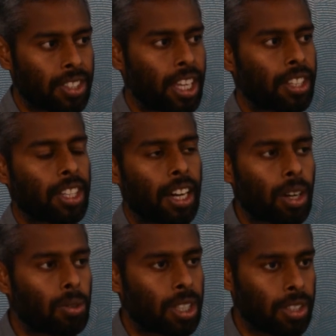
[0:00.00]
the change
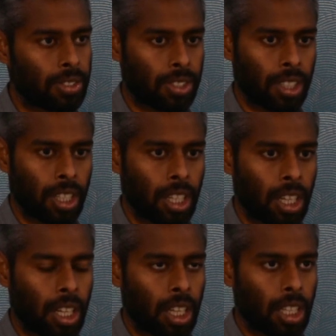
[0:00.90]
around us,
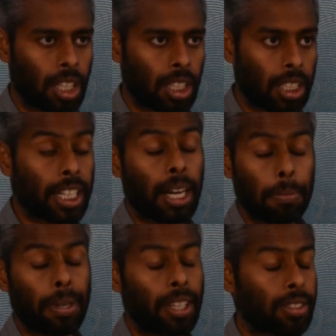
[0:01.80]
their
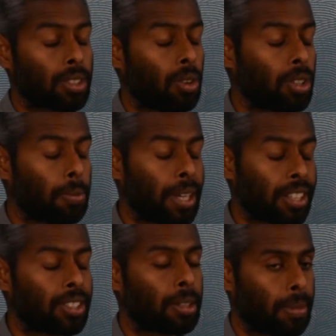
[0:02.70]
company is going to
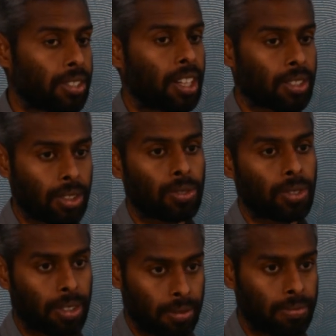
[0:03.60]
be extremely successful.